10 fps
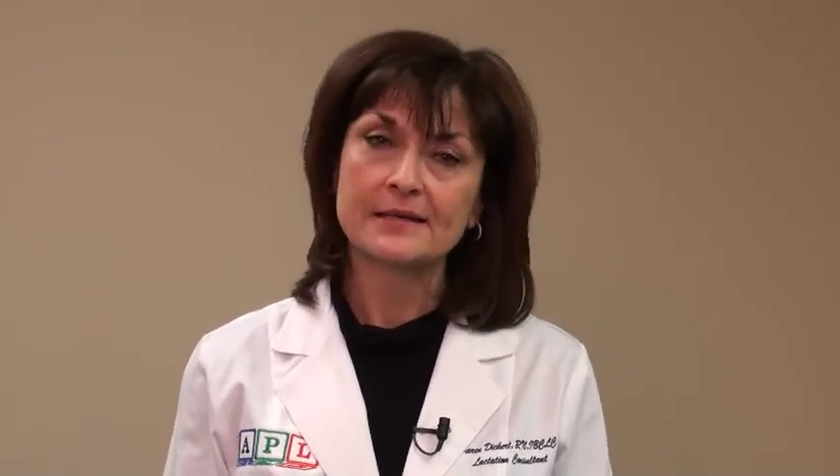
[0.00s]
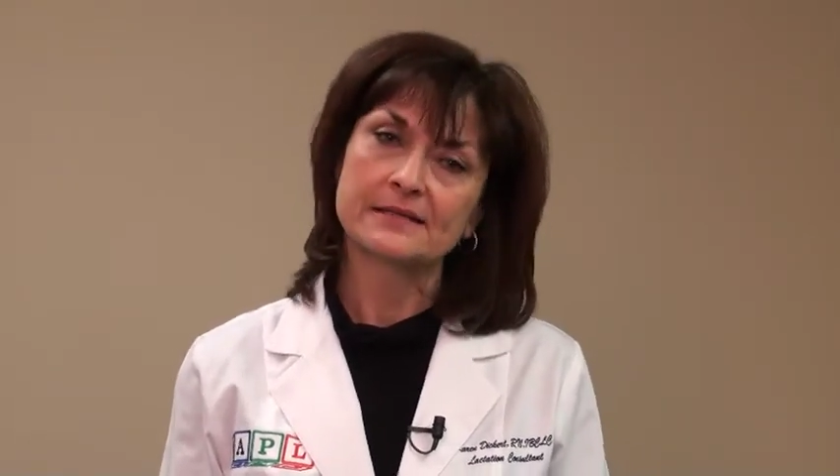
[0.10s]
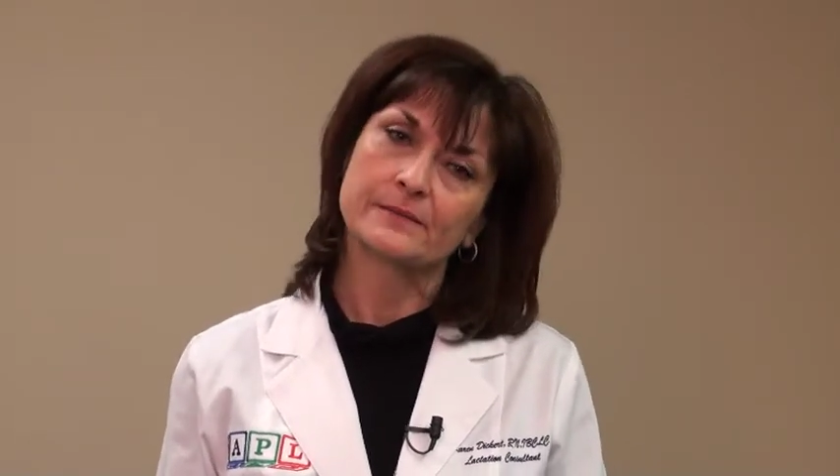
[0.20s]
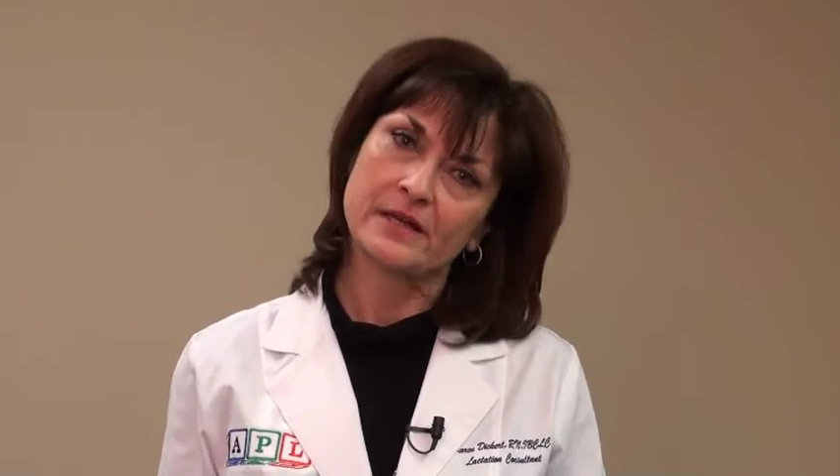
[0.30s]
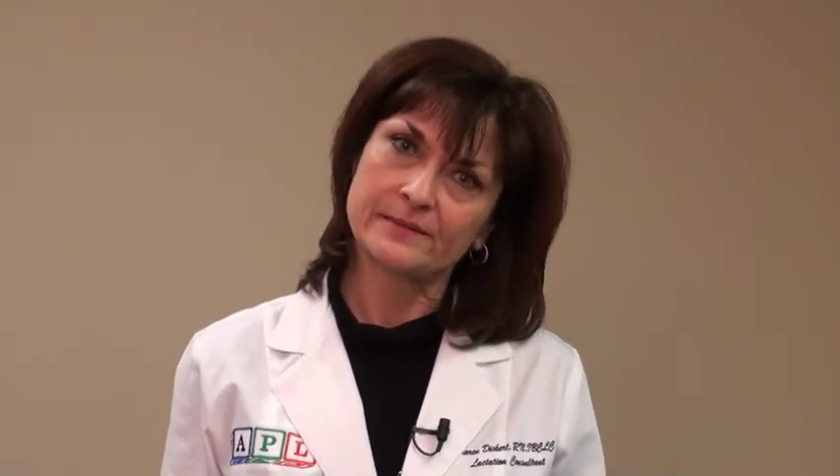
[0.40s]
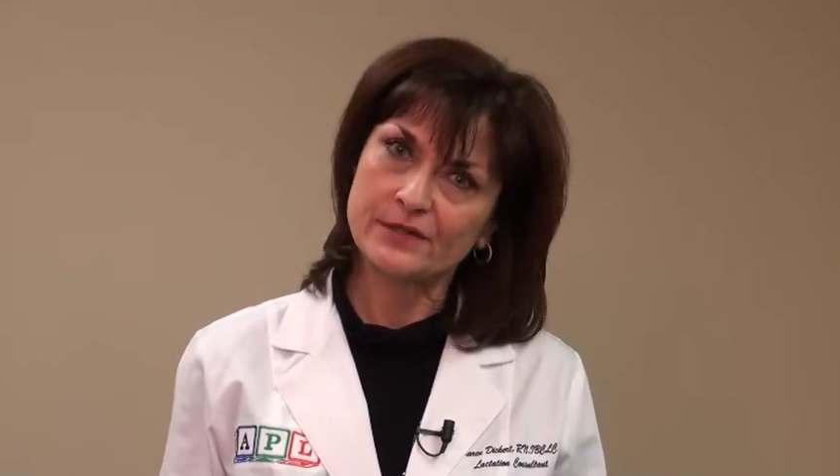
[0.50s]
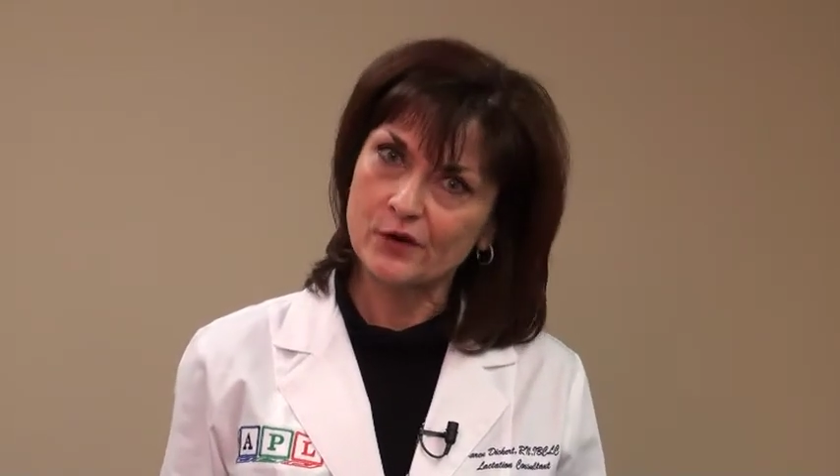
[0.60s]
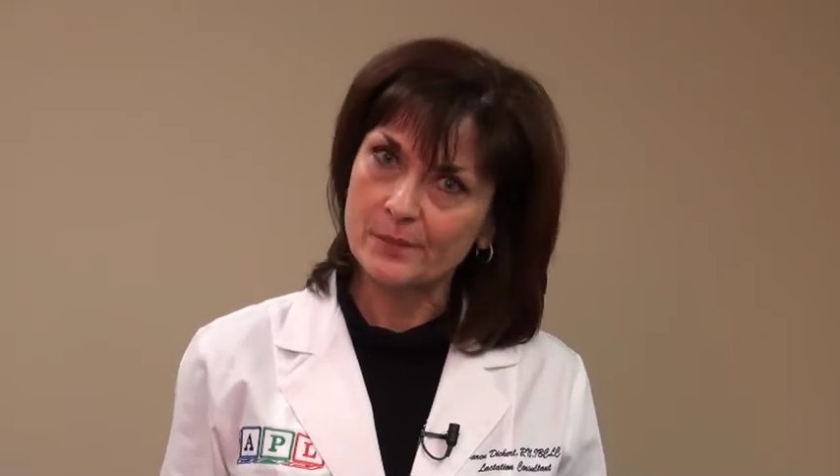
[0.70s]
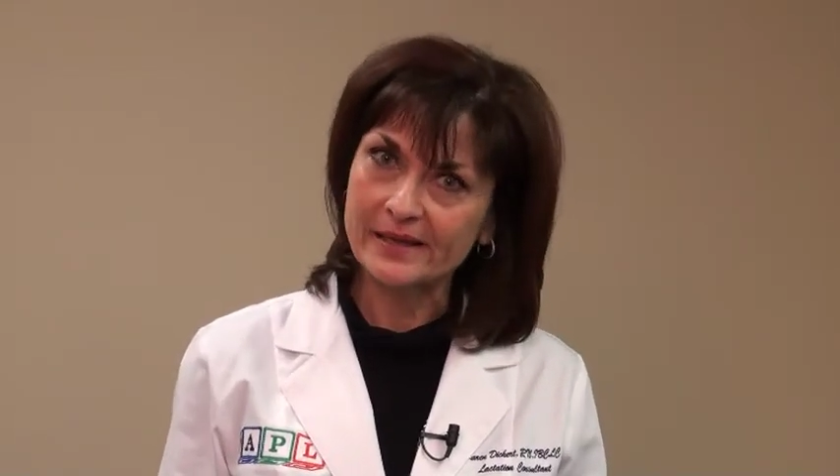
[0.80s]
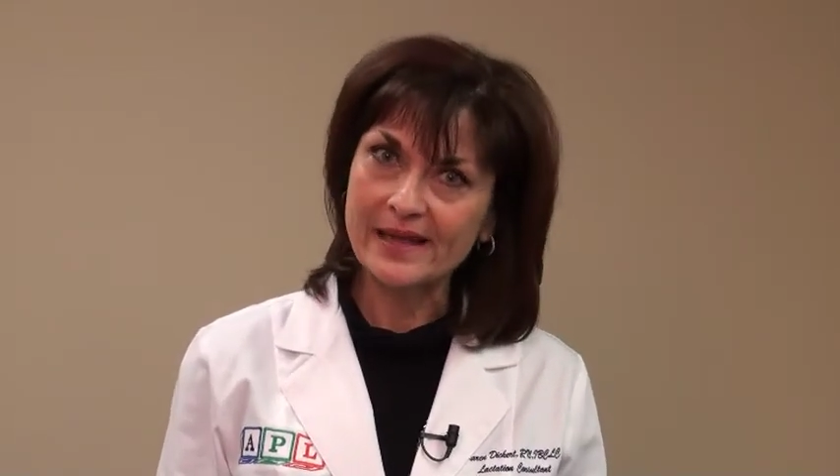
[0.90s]
Sometimes
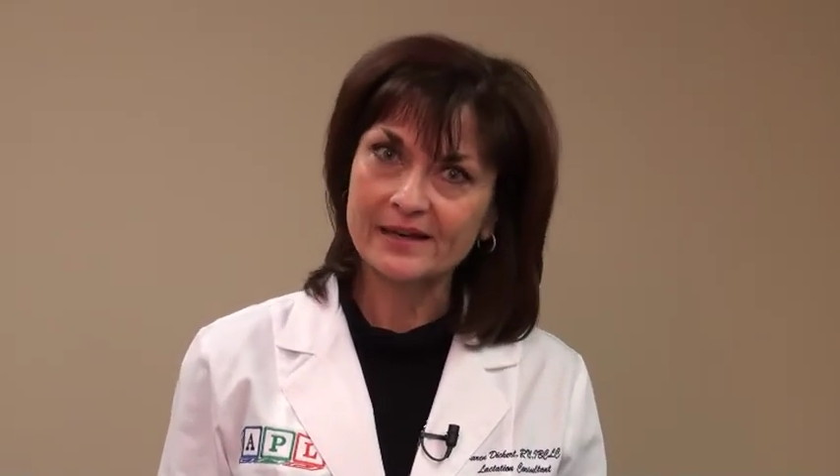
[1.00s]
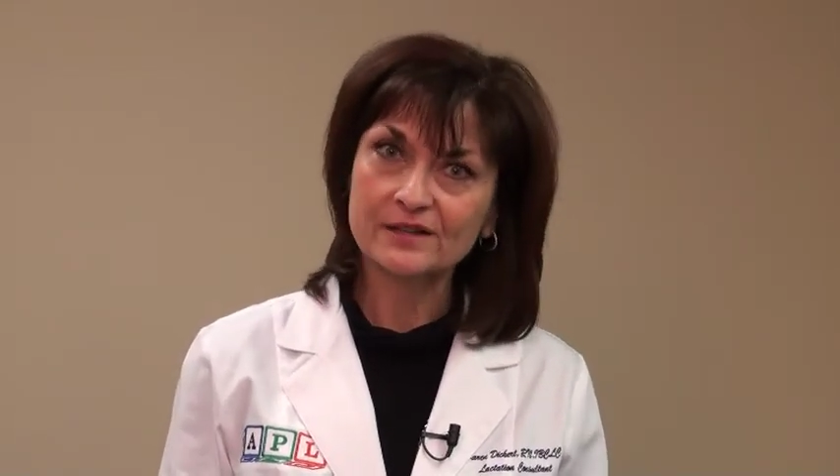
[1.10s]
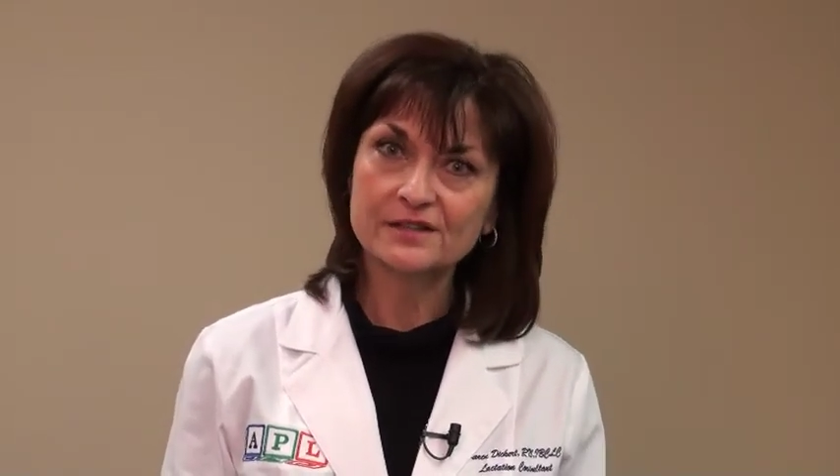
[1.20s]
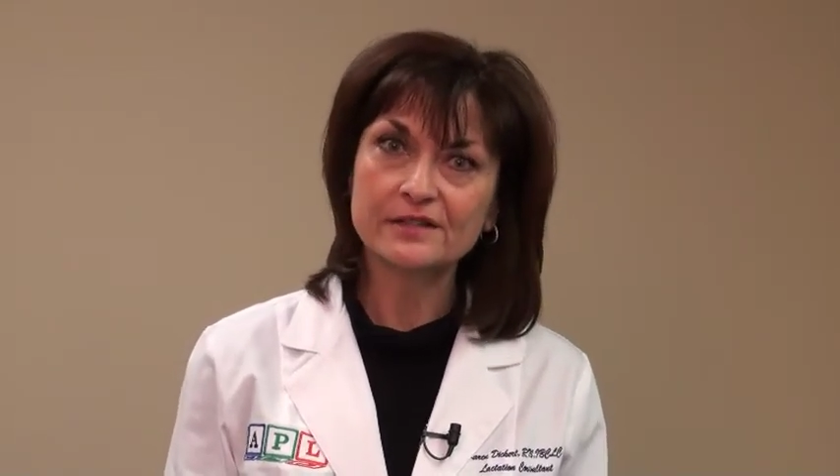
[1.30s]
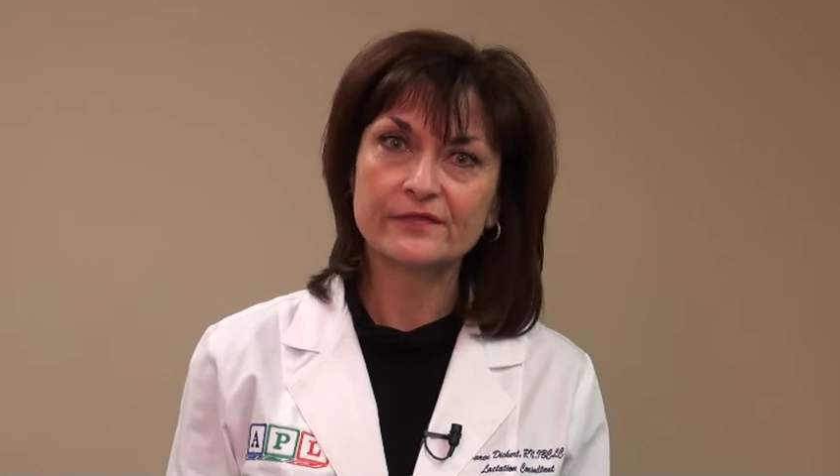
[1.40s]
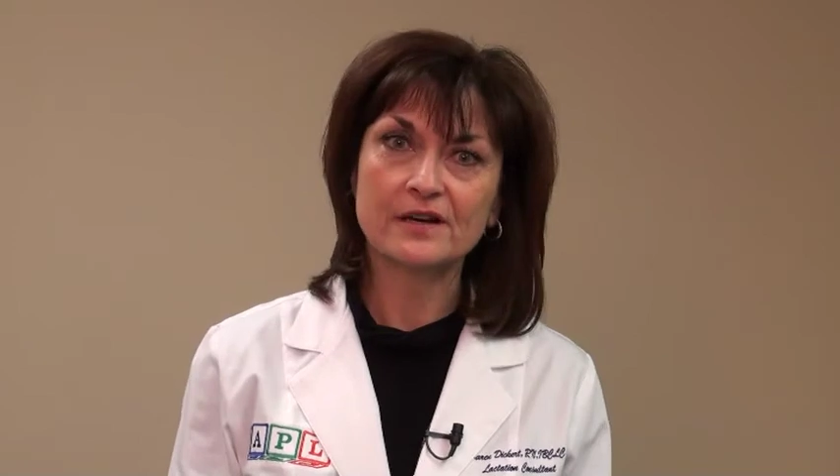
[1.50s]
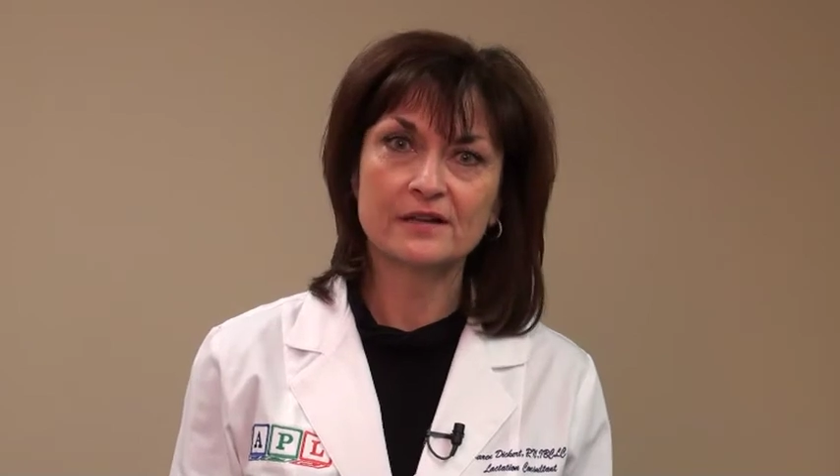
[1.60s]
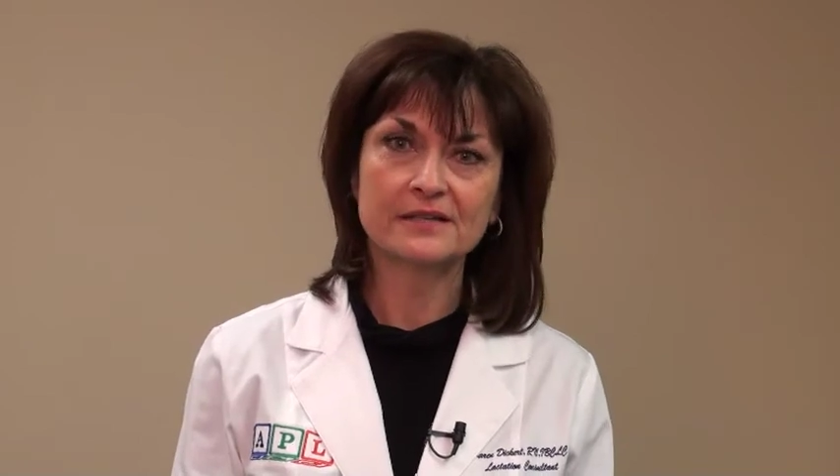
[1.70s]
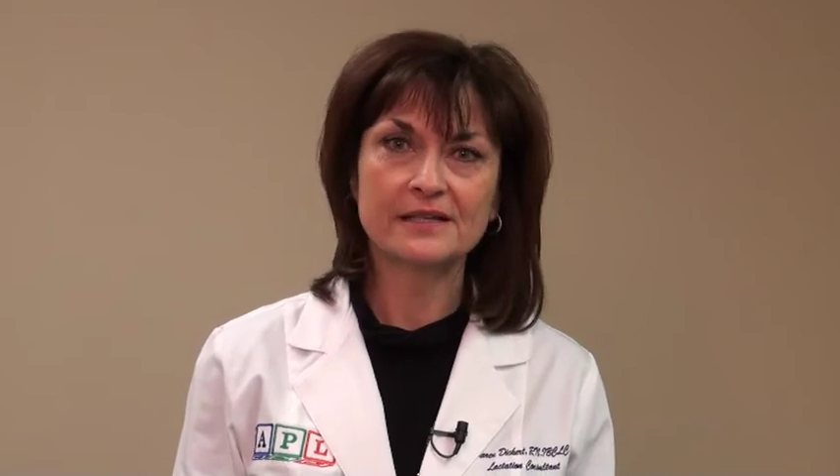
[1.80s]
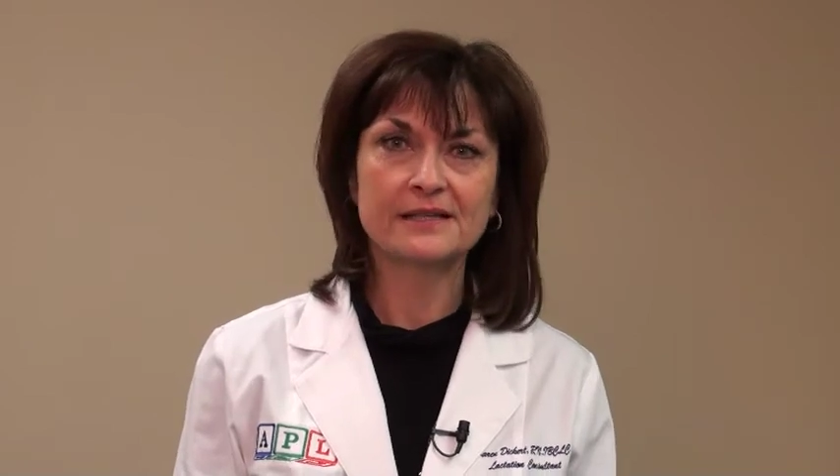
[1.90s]
there are mechanical
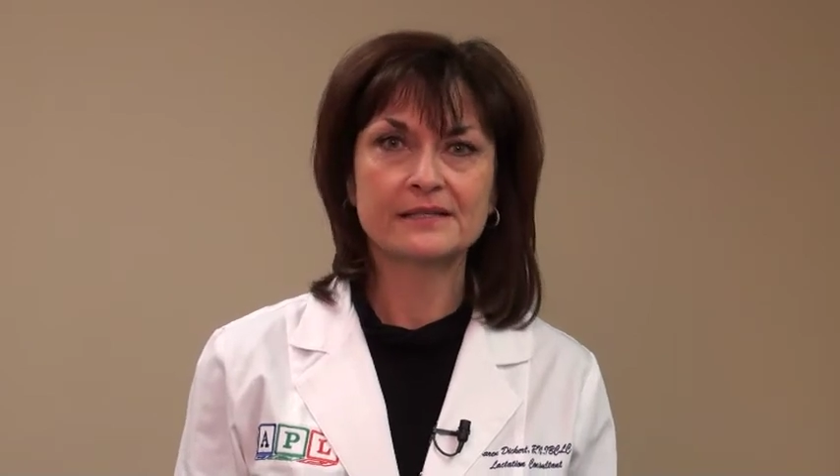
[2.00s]
difficulties,